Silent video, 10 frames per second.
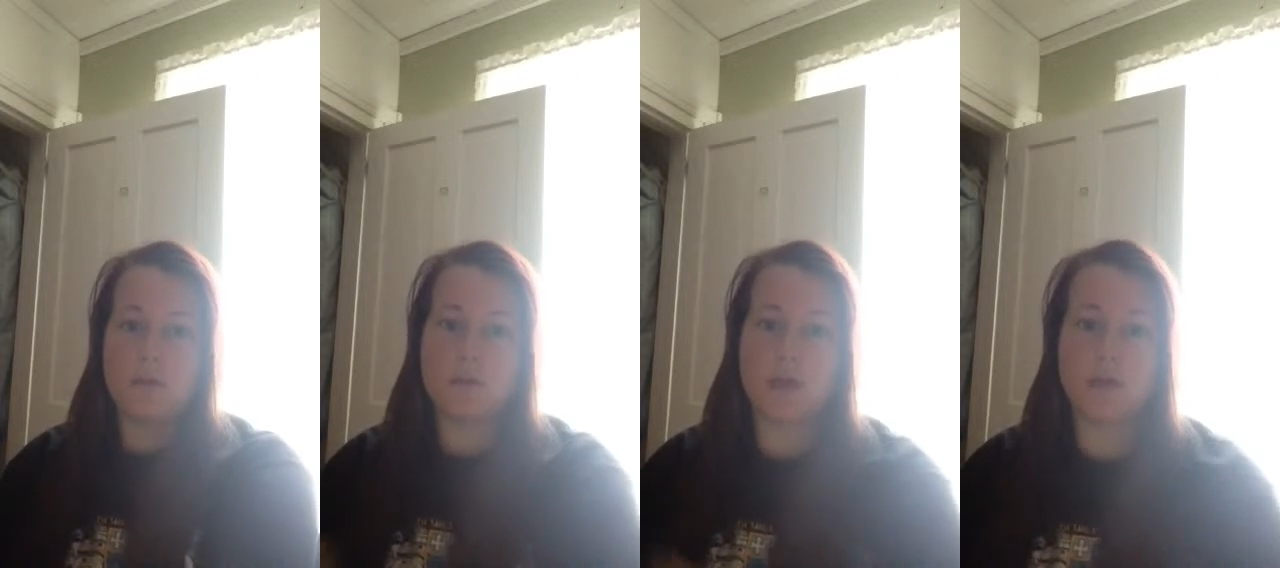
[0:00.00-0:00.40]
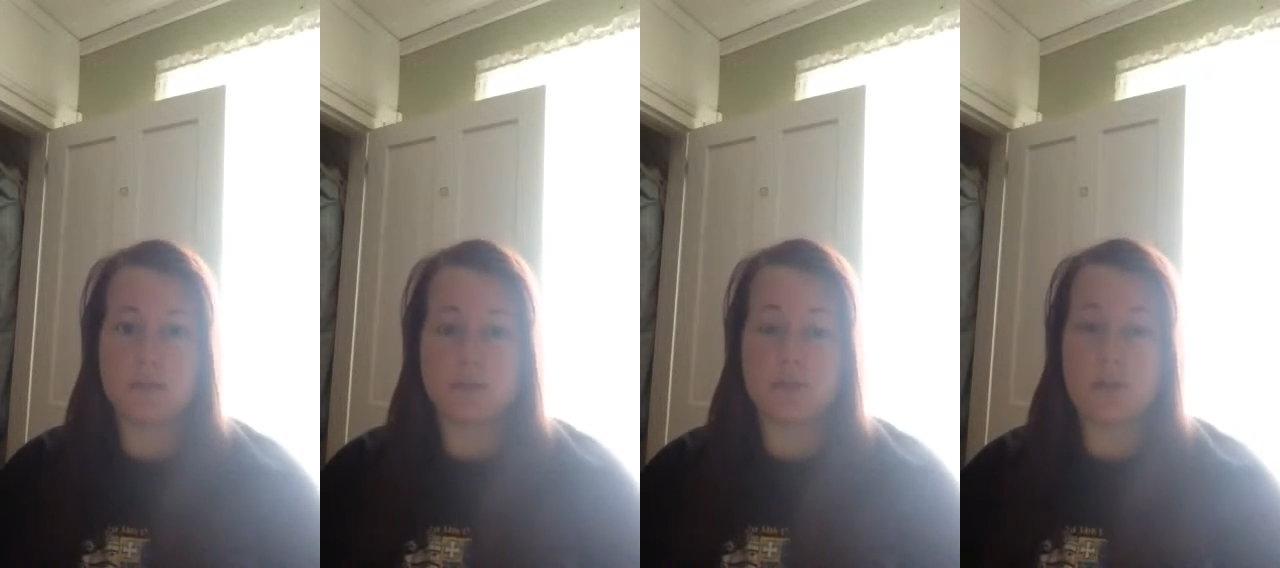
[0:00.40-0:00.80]

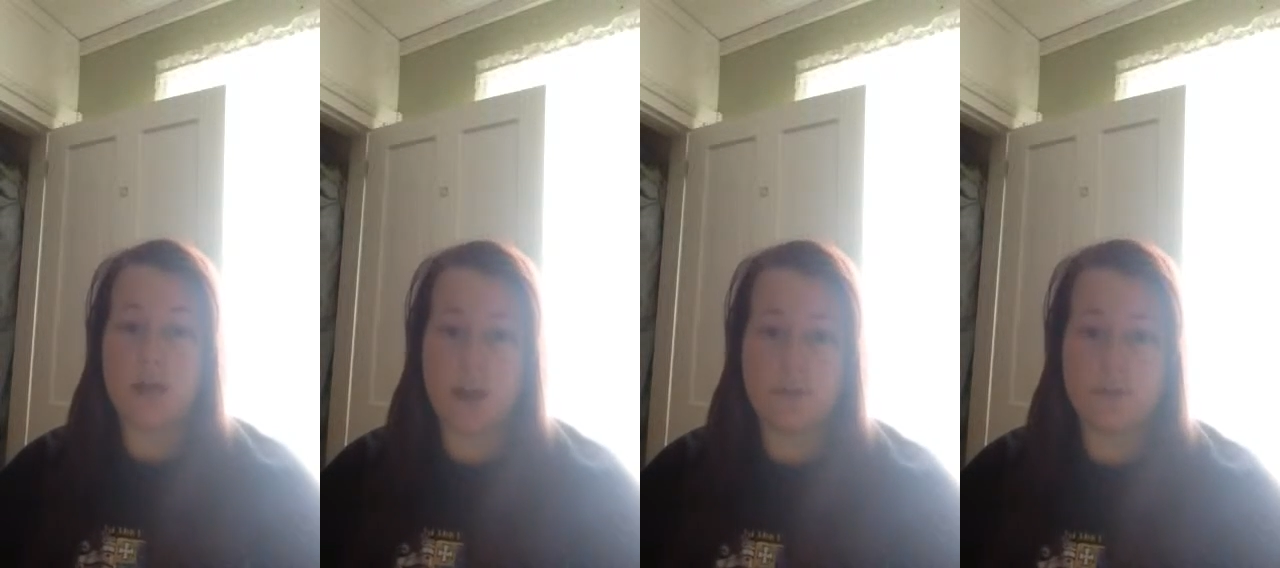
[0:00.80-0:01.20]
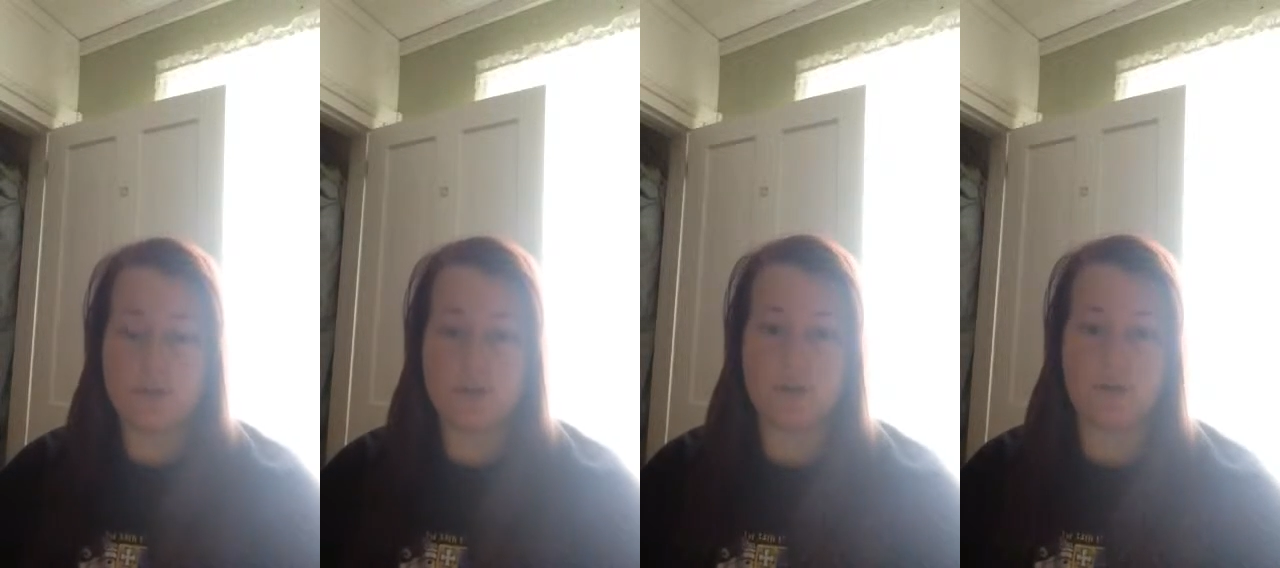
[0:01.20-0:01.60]
Scientists are not for
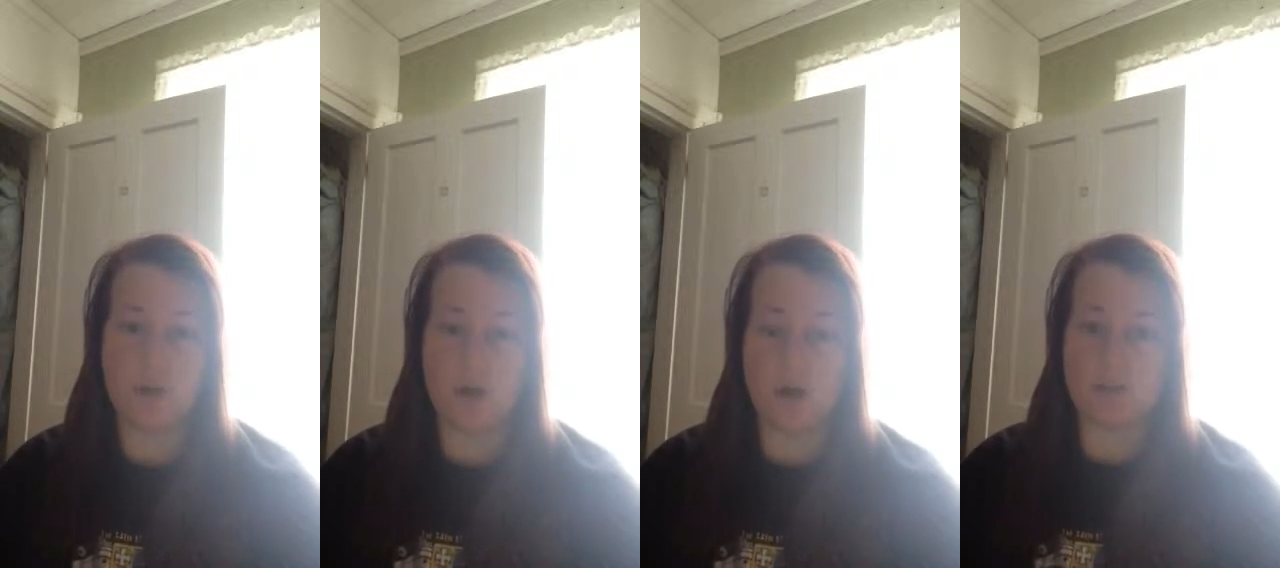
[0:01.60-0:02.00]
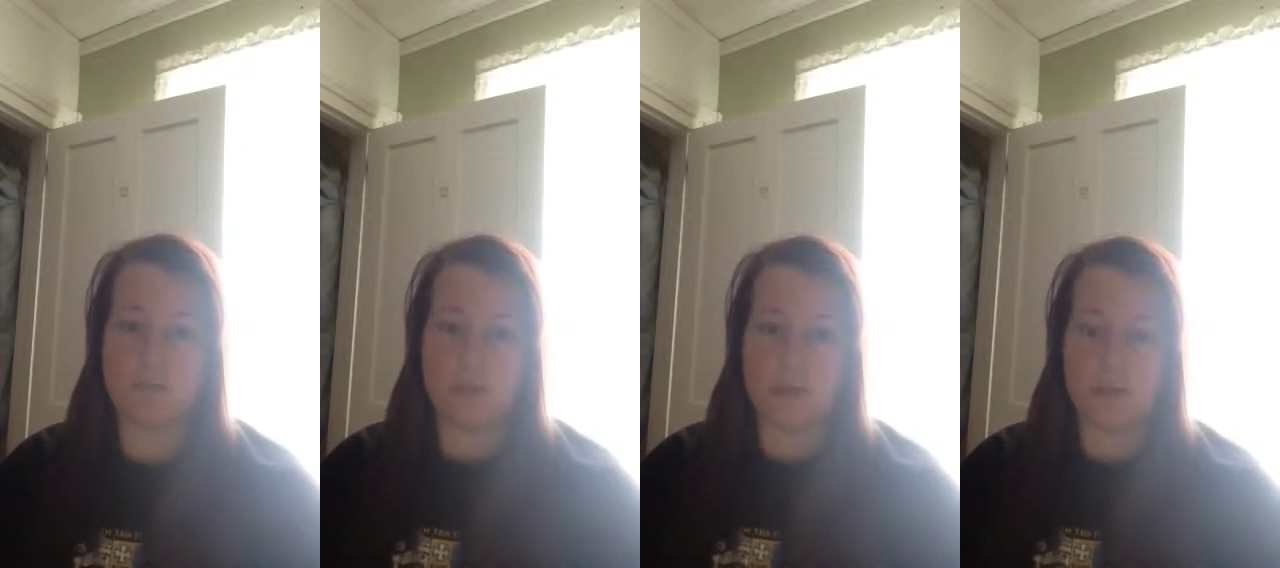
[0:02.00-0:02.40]
sure of the cause
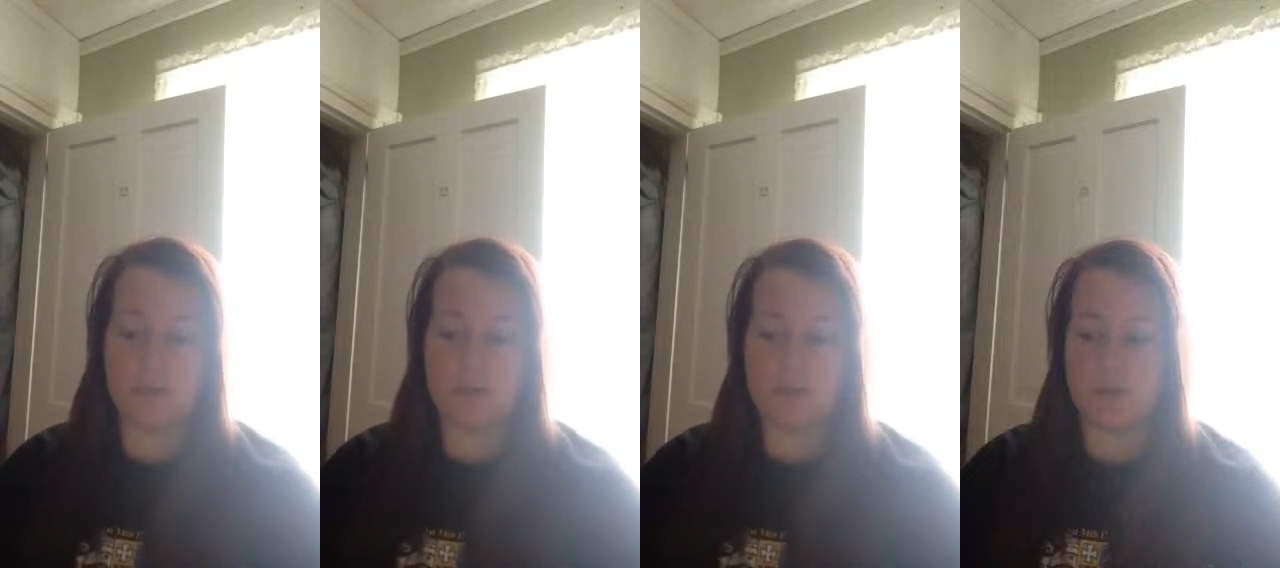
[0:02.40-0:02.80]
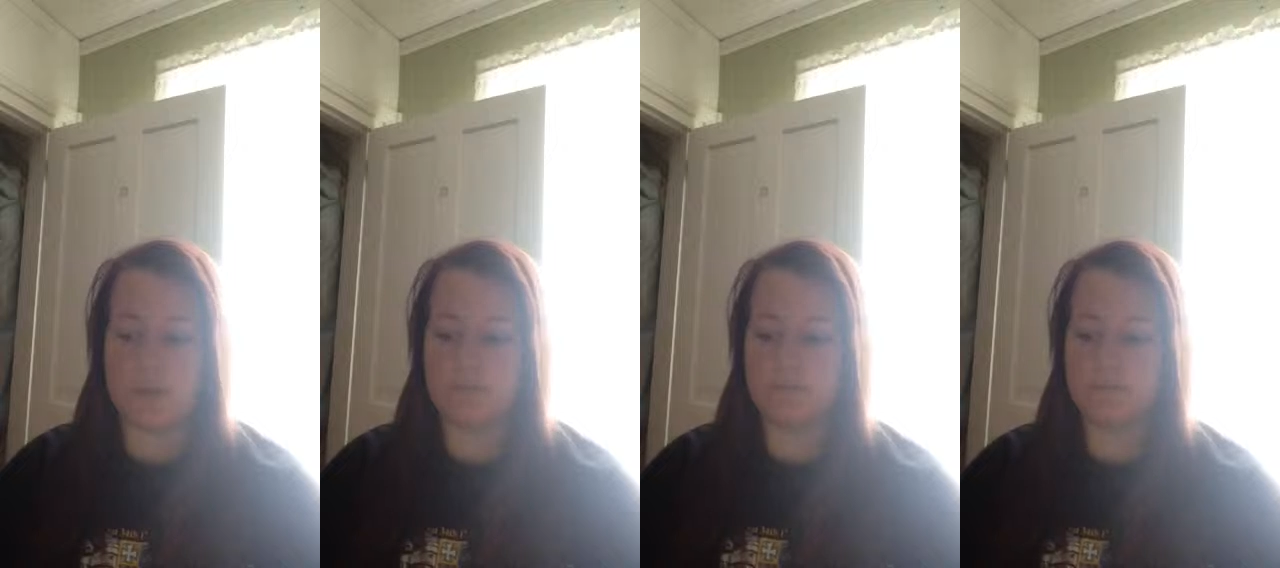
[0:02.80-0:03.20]
of
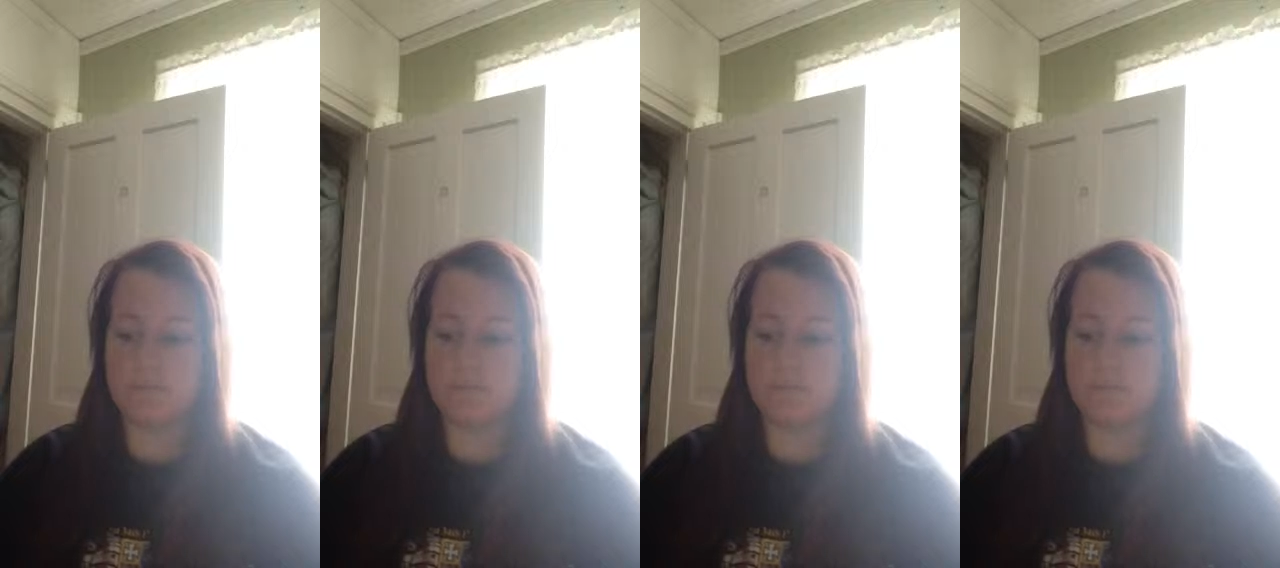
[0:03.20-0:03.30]
ADHD.